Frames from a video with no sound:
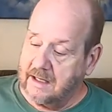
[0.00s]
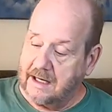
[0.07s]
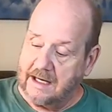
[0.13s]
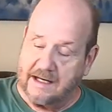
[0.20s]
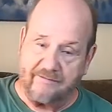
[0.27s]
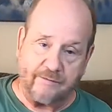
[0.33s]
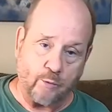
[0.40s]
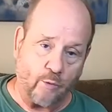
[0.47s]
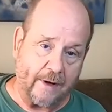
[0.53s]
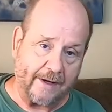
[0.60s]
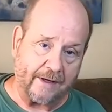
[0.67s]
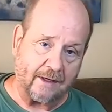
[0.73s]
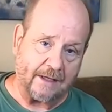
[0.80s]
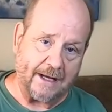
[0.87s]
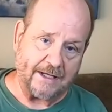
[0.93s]
And if you
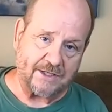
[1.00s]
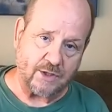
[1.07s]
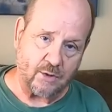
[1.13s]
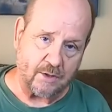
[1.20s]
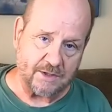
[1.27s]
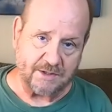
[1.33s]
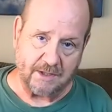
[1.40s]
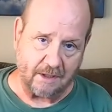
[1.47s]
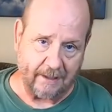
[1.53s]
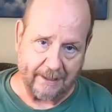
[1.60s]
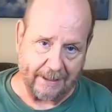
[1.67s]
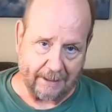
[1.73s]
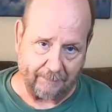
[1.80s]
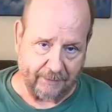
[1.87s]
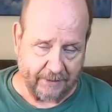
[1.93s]
wanted a light source to
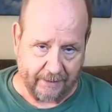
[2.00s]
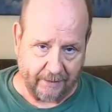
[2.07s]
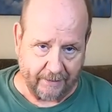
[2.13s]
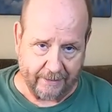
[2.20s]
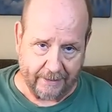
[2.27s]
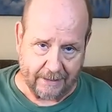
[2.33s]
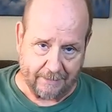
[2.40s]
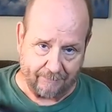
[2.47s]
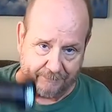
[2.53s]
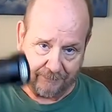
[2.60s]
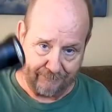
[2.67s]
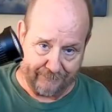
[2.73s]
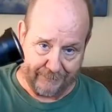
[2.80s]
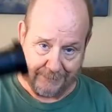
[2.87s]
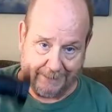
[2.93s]
light up the area,
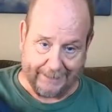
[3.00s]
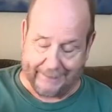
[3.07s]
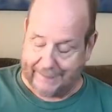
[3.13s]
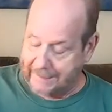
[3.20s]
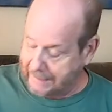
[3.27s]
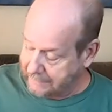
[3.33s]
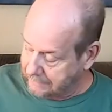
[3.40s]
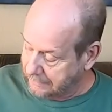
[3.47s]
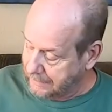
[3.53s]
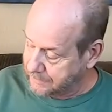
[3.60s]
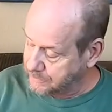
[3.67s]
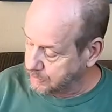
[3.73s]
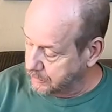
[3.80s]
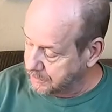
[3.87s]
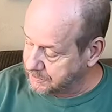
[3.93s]
needed to add a
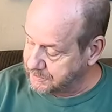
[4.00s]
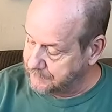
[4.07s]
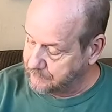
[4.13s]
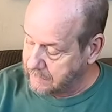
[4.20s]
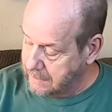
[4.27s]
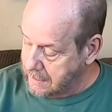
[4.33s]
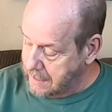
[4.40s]
light source.